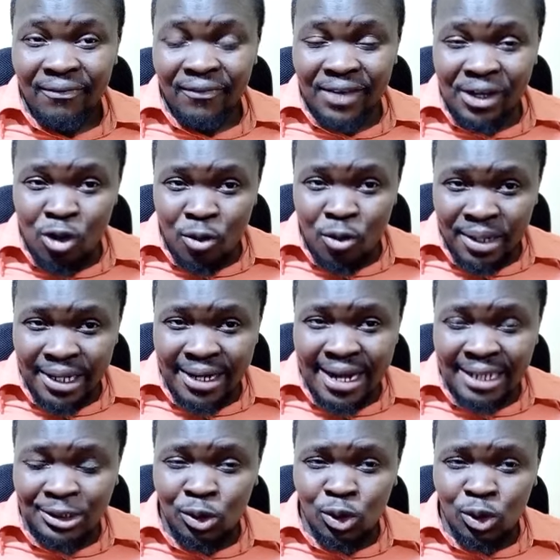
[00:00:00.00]
the nominee
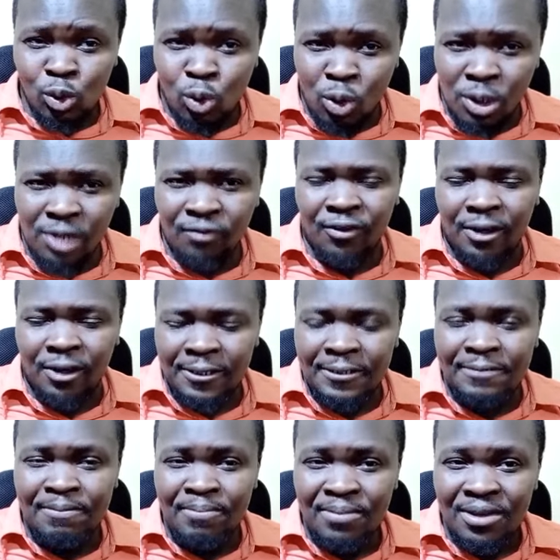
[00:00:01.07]
does not qualify